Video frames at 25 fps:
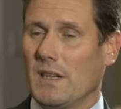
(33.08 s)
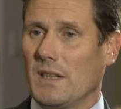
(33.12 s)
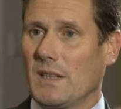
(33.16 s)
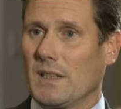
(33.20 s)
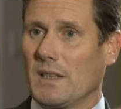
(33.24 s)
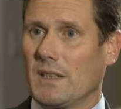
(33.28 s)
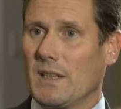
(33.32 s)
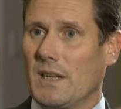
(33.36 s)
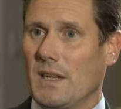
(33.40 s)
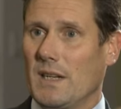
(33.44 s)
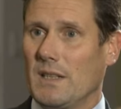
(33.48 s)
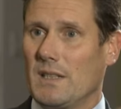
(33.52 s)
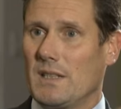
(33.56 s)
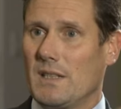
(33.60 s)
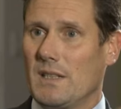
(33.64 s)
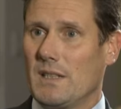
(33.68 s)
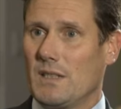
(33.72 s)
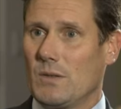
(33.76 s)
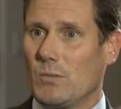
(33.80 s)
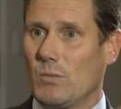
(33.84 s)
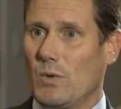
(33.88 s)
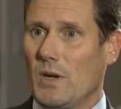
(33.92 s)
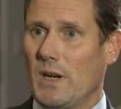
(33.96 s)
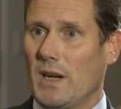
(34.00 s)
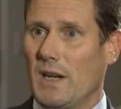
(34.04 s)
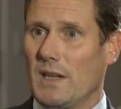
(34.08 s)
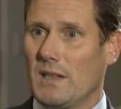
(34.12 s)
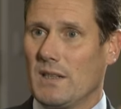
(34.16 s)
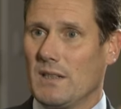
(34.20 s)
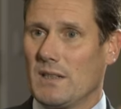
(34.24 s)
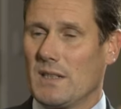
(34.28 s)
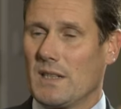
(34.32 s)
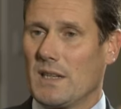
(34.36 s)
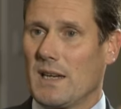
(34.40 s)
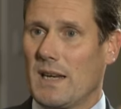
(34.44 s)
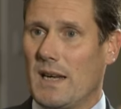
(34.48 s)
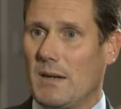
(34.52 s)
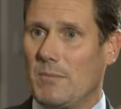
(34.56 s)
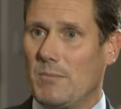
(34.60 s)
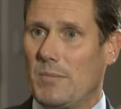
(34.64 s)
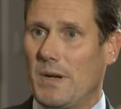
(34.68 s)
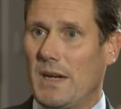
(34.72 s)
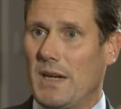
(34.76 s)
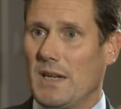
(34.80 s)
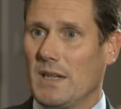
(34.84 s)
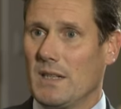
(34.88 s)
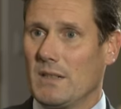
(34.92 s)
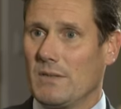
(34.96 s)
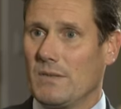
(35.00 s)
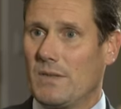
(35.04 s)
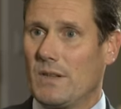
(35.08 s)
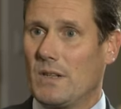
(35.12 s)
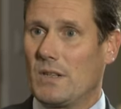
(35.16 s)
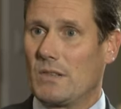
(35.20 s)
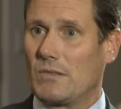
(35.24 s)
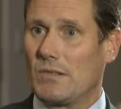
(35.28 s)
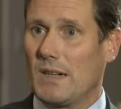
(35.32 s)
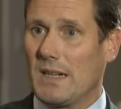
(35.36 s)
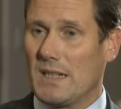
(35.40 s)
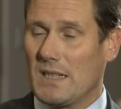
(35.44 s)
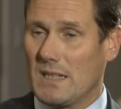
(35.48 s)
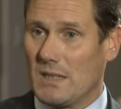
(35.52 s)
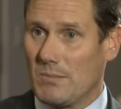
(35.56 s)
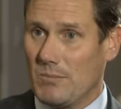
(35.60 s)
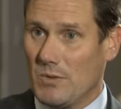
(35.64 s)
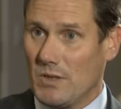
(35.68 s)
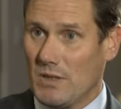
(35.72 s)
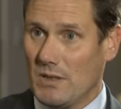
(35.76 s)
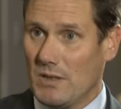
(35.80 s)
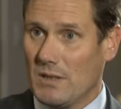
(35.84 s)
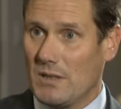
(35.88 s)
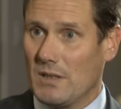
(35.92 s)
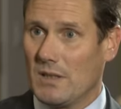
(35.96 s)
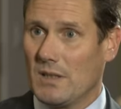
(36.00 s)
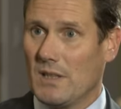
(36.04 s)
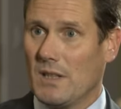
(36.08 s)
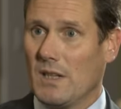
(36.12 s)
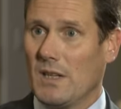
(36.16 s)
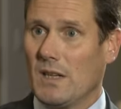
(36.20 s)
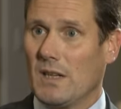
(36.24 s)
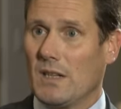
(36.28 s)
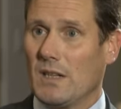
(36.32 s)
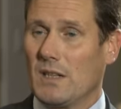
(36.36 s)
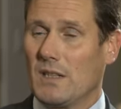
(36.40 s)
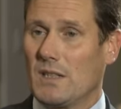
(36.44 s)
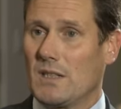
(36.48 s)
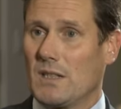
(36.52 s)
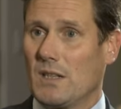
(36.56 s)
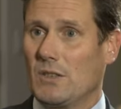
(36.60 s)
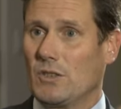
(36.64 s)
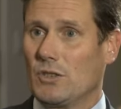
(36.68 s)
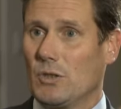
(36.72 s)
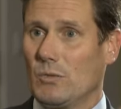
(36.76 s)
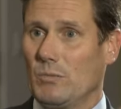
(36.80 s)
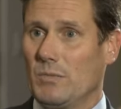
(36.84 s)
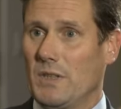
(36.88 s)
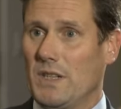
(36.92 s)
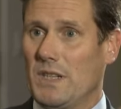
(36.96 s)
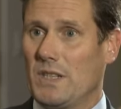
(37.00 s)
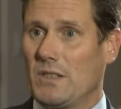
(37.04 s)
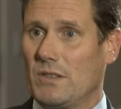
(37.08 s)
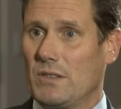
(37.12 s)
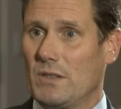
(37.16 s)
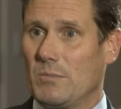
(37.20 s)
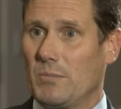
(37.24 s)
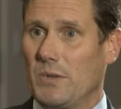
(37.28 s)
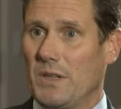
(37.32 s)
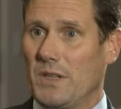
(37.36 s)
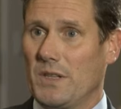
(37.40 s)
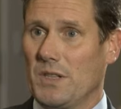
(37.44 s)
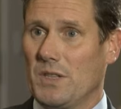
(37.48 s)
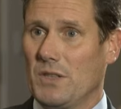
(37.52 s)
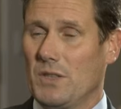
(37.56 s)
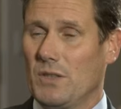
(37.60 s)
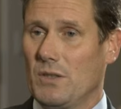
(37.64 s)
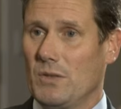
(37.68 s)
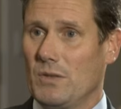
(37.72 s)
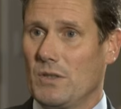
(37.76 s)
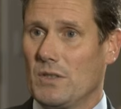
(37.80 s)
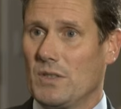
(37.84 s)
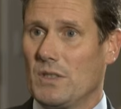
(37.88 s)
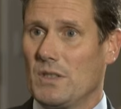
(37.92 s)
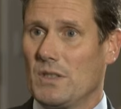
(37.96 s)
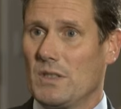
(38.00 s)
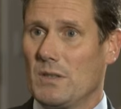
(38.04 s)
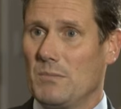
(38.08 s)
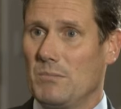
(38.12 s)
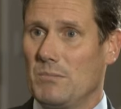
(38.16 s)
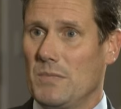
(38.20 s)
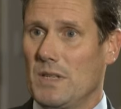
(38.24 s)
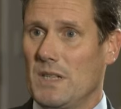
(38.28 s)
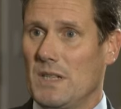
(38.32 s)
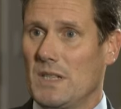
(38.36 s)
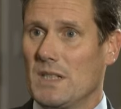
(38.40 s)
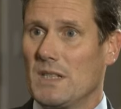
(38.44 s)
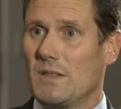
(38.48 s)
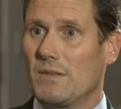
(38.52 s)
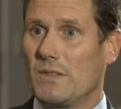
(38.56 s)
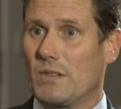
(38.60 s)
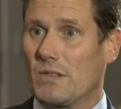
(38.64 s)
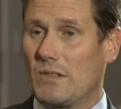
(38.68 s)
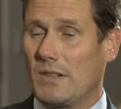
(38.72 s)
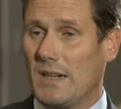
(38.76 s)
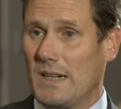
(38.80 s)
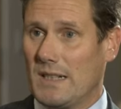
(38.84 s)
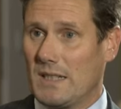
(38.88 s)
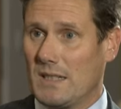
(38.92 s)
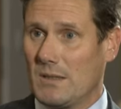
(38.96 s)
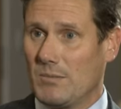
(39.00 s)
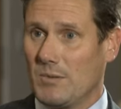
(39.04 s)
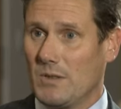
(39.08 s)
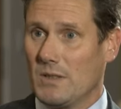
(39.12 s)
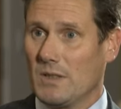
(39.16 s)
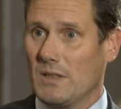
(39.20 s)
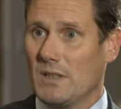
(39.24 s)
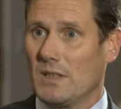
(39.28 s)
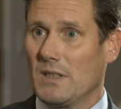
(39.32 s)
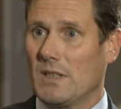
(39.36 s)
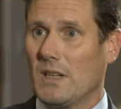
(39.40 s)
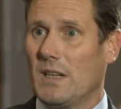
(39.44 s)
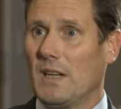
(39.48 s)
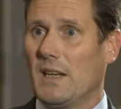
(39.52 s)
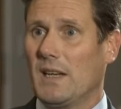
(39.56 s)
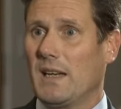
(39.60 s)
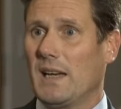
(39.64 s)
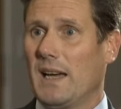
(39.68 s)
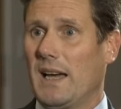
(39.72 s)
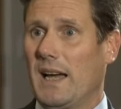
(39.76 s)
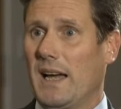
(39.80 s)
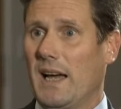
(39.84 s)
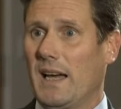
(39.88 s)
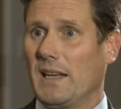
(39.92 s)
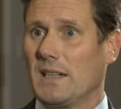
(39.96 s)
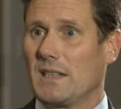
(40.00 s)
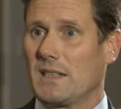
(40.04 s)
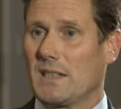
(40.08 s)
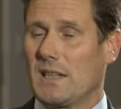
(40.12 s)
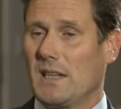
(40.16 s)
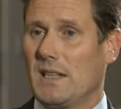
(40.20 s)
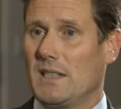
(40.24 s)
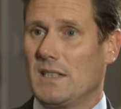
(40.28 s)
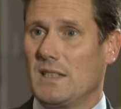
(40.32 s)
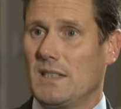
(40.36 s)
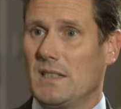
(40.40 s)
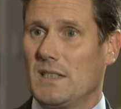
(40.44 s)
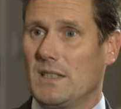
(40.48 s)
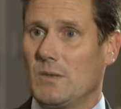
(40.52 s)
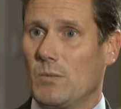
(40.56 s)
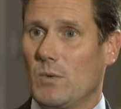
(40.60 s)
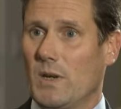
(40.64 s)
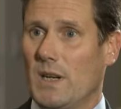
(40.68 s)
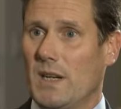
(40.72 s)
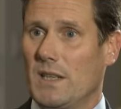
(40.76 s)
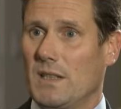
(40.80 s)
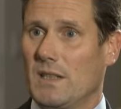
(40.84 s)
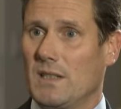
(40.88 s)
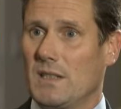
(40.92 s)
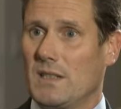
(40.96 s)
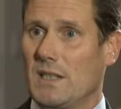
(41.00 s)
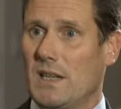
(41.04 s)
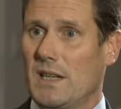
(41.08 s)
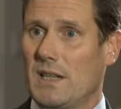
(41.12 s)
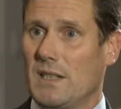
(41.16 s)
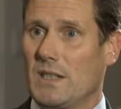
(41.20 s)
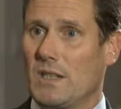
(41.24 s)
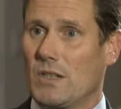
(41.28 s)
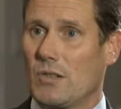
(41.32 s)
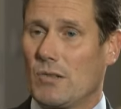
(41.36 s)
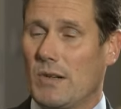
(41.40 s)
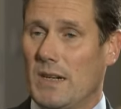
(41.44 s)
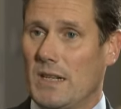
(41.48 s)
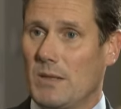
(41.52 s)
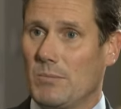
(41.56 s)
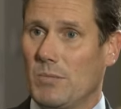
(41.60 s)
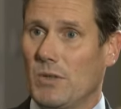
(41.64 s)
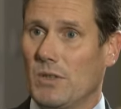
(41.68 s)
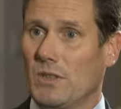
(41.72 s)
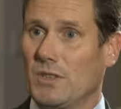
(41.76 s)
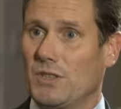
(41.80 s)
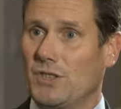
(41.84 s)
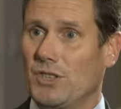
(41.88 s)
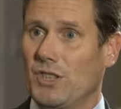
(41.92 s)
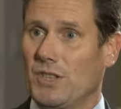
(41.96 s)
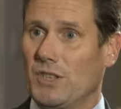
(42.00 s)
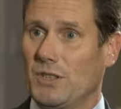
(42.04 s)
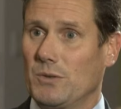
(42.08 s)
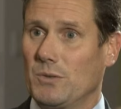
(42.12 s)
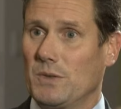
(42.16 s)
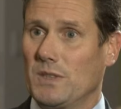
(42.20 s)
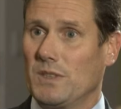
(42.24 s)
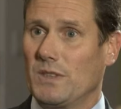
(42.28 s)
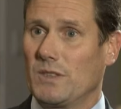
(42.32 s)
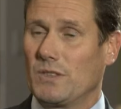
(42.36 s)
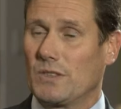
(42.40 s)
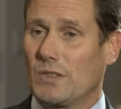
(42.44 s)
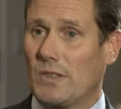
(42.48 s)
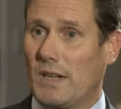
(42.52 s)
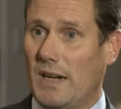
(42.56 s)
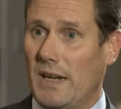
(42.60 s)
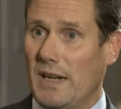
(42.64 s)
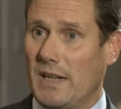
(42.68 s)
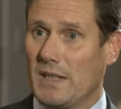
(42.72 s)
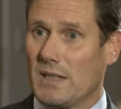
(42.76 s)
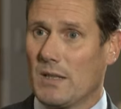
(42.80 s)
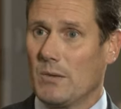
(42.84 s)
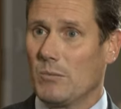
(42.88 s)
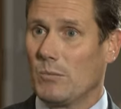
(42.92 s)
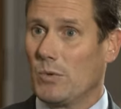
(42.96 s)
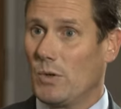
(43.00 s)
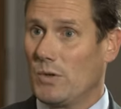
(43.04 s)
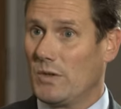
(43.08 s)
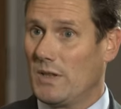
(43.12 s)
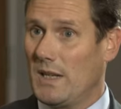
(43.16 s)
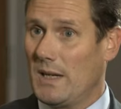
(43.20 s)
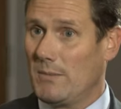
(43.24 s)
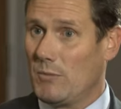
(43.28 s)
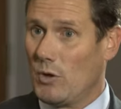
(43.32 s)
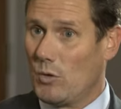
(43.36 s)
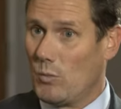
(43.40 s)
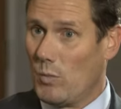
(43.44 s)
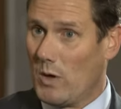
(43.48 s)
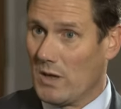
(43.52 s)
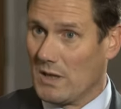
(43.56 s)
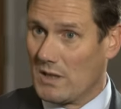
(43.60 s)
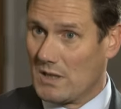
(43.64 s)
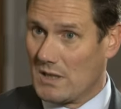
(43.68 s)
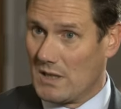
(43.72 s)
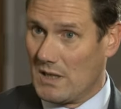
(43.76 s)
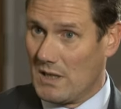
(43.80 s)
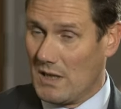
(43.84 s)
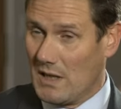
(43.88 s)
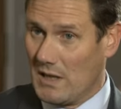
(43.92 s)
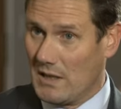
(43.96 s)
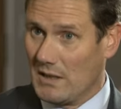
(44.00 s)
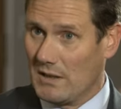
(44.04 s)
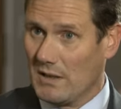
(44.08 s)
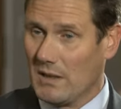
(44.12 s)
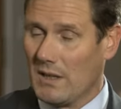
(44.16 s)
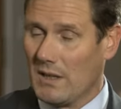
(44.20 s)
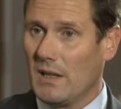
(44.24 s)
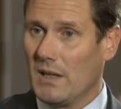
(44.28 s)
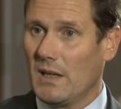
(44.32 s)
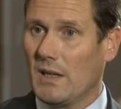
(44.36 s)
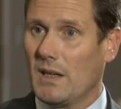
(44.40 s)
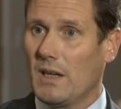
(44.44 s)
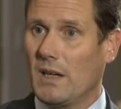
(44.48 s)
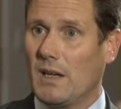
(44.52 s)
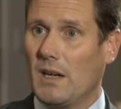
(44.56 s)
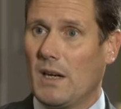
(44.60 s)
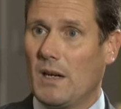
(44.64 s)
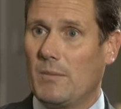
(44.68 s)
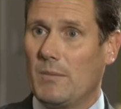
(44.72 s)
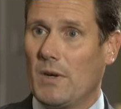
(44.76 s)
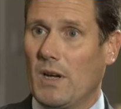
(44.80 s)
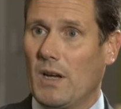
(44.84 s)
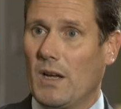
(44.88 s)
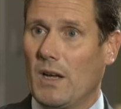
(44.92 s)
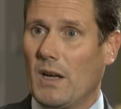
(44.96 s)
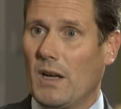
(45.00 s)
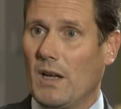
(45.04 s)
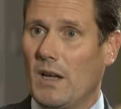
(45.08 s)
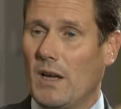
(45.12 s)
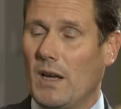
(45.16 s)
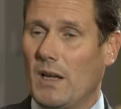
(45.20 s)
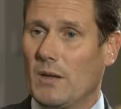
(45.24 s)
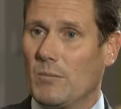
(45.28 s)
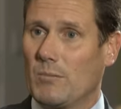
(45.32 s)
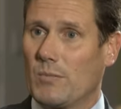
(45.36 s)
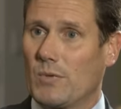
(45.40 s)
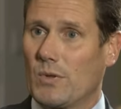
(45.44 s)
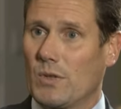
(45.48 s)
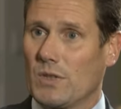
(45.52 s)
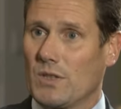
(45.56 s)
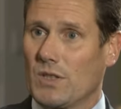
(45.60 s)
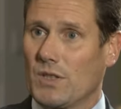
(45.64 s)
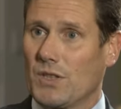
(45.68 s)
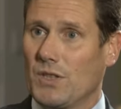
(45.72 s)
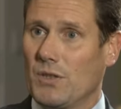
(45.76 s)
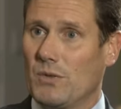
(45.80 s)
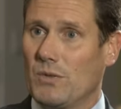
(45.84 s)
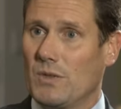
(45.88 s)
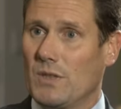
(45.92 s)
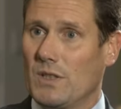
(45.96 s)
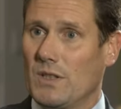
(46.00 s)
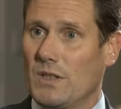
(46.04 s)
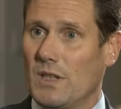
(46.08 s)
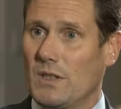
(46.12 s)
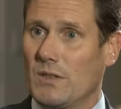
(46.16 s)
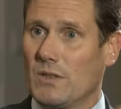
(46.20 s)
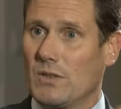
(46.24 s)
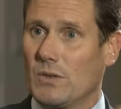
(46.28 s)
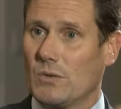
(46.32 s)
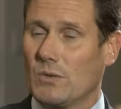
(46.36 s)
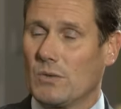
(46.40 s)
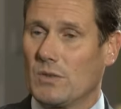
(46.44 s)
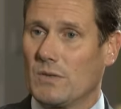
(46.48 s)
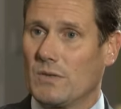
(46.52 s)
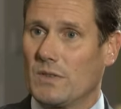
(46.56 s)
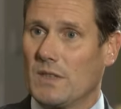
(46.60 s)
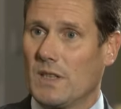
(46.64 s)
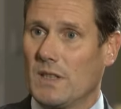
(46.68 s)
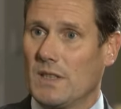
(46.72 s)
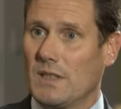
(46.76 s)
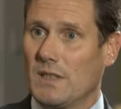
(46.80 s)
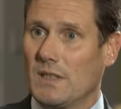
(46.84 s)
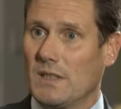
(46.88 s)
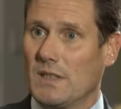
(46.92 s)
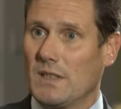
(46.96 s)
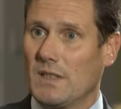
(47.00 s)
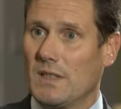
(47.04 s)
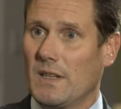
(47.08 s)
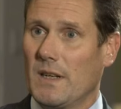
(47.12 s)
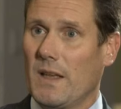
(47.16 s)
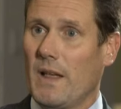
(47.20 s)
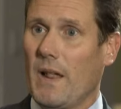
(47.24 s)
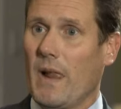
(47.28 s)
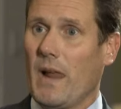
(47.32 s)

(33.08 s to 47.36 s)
cases where there's a campaign of harassment and social media is being used as the means of harassment, and cases where there's a credible and genuine threat, put them on one side and prosecute in those sorts of cases.